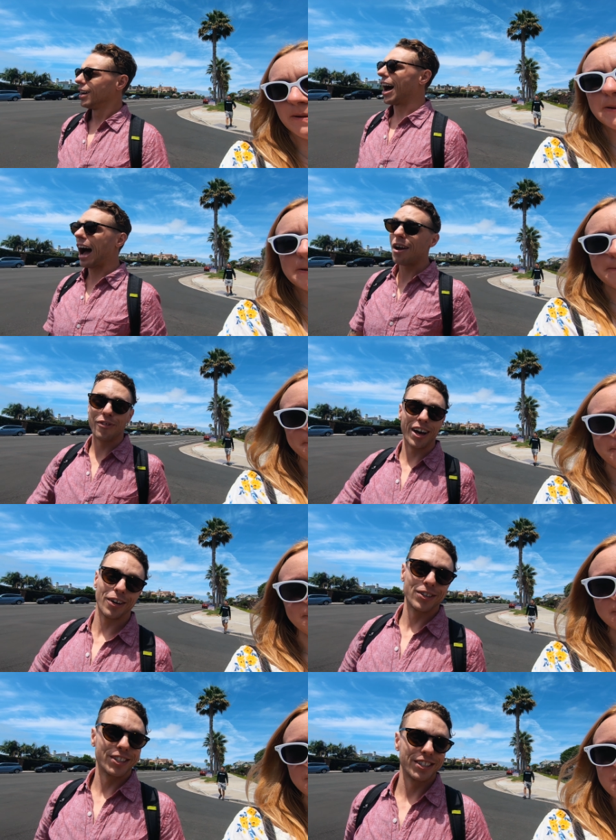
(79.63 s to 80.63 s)
I
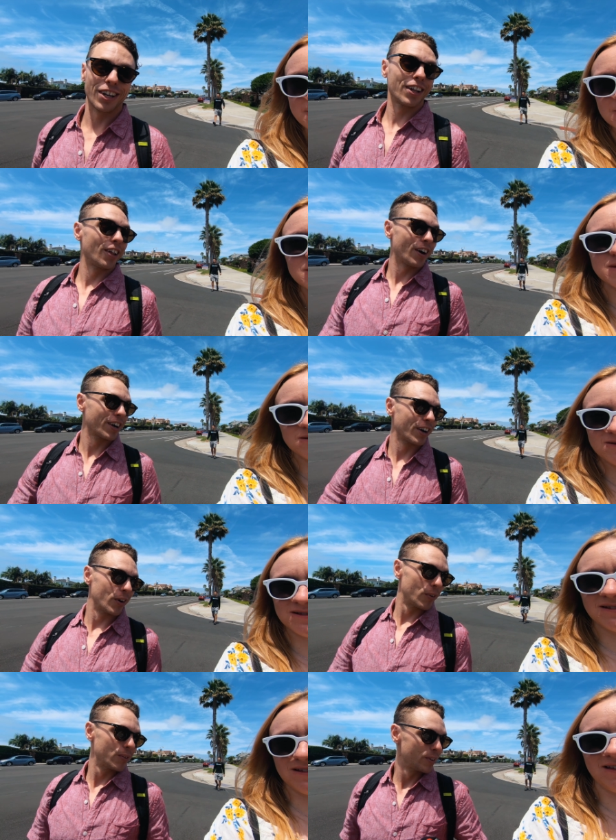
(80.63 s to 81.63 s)
found not long ago